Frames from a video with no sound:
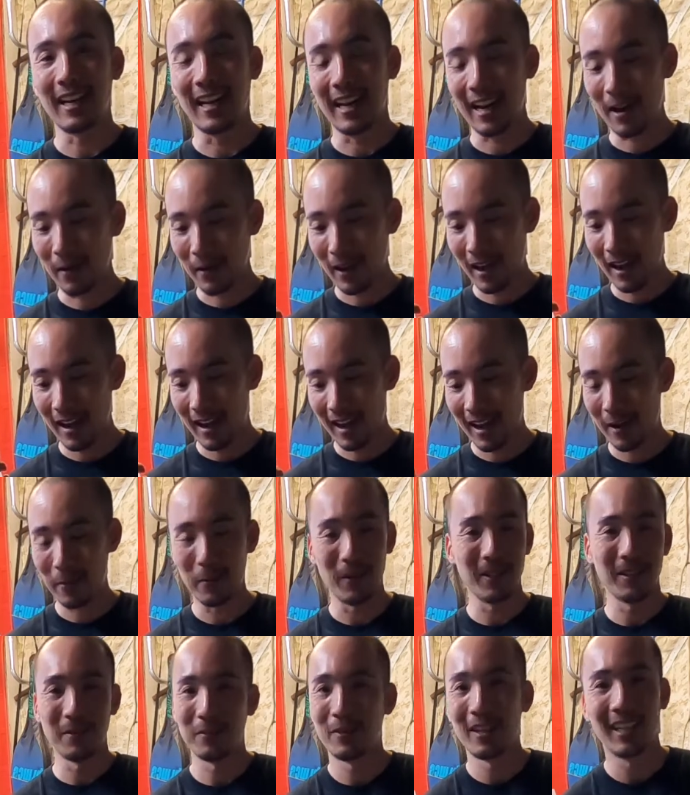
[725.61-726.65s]
and I
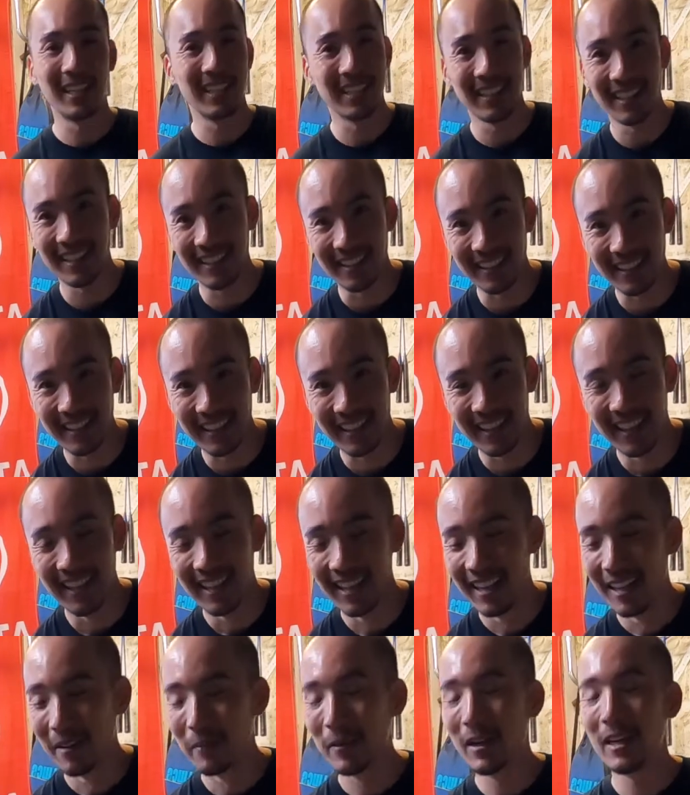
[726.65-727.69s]
wasn't paying attention.
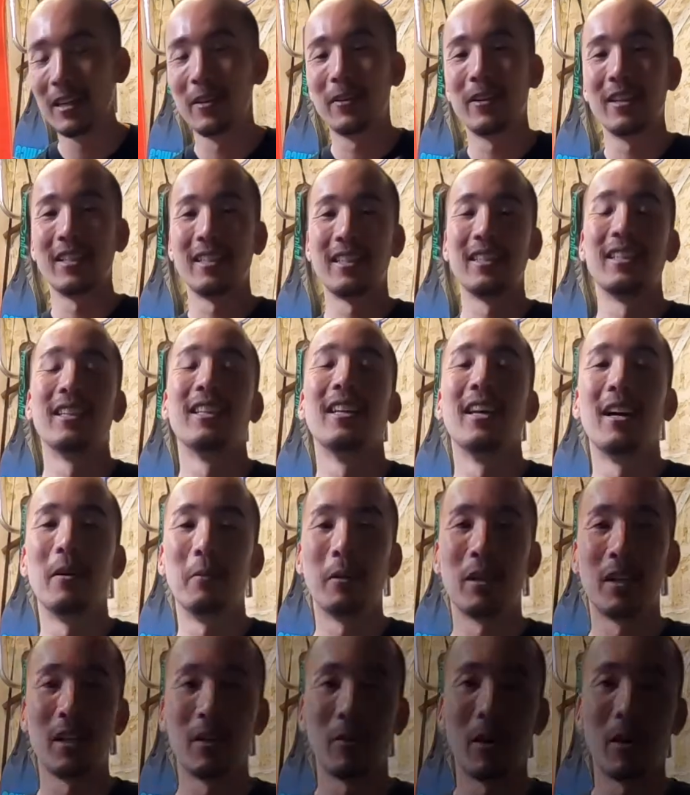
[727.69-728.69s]
But anyways, I'm gonna get